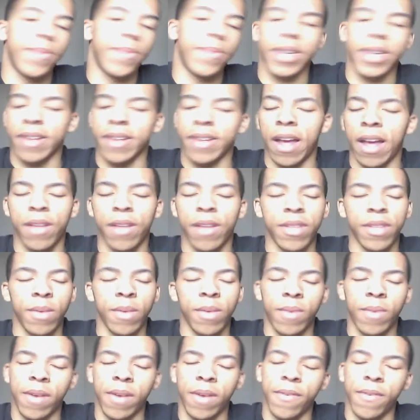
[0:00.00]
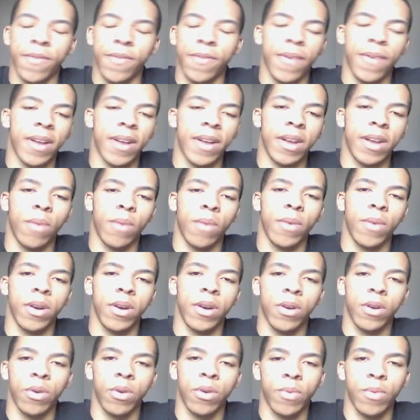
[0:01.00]
Because I don't think we ever find out what
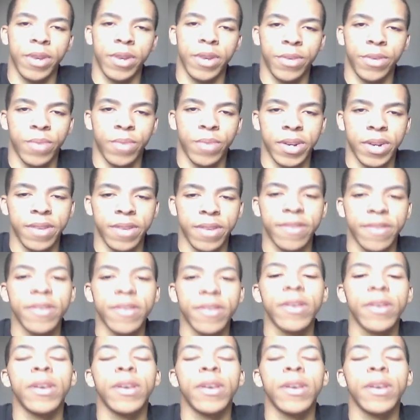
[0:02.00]
her wish was.